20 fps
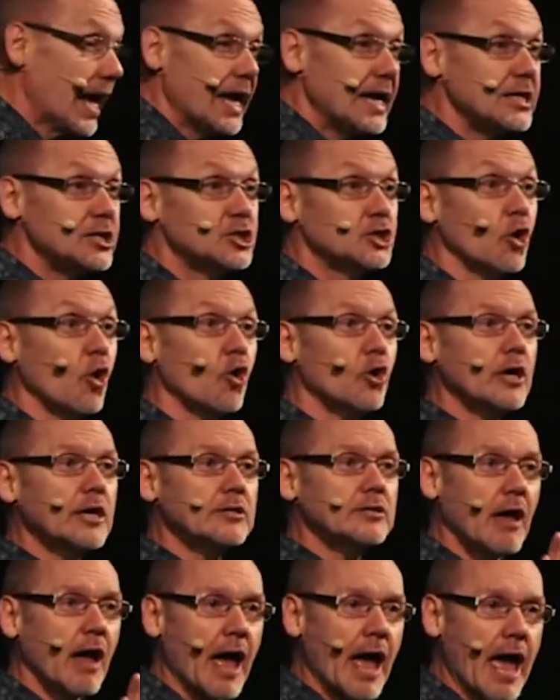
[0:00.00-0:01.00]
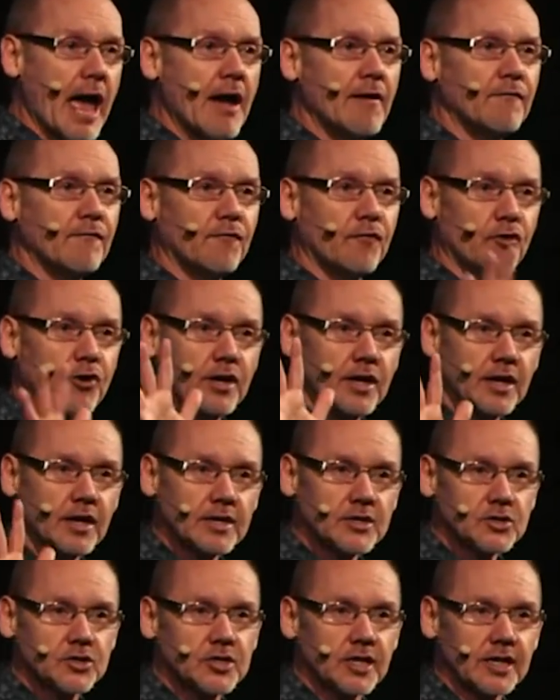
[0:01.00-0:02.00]
He's talking to every
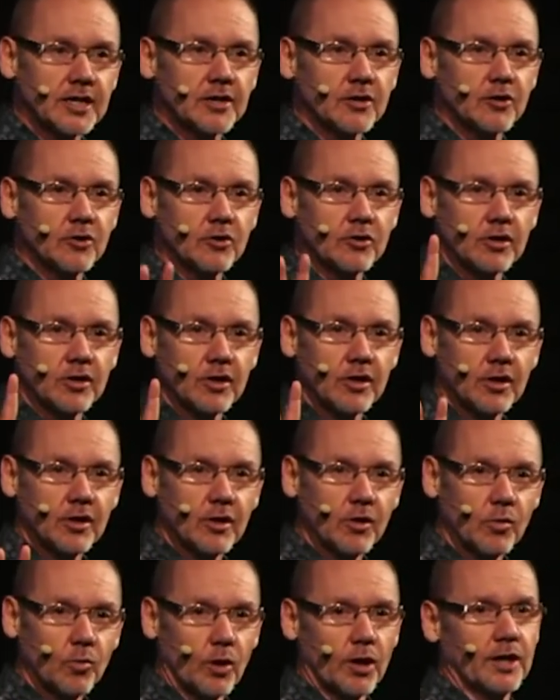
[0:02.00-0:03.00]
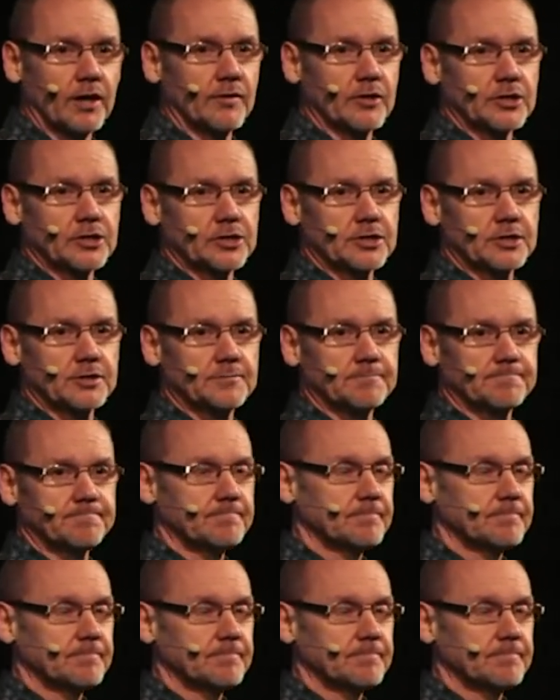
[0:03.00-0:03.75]
single one of us.